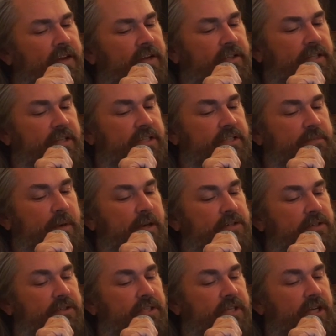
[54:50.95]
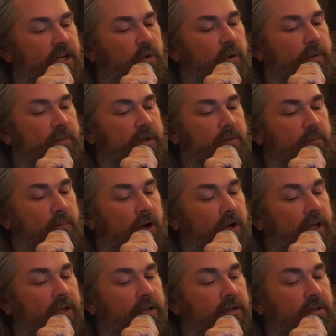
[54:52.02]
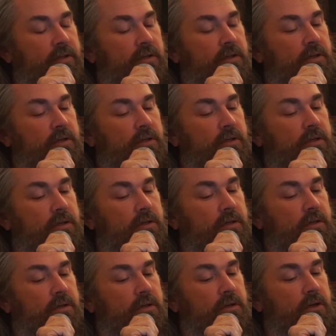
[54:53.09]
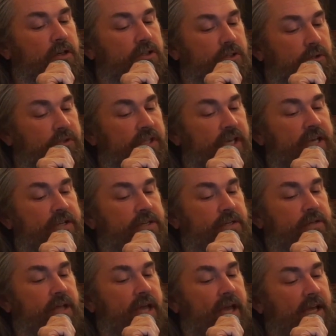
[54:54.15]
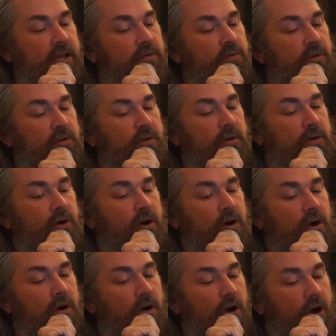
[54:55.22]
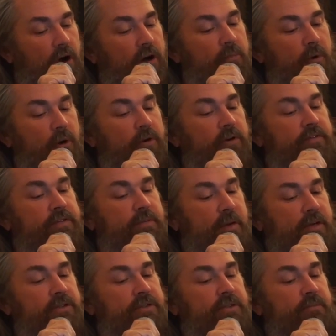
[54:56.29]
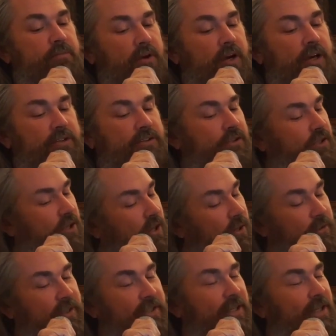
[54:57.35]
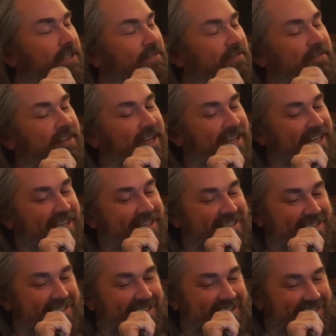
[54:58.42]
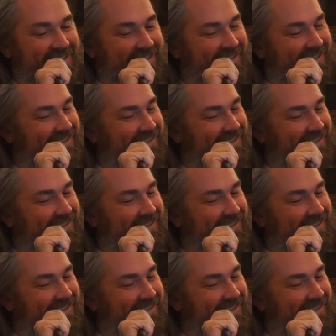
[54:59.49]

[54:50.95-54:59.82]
unveiled at the Specialty Equipment Market Association annual automotive specialty products show in Las Vegas.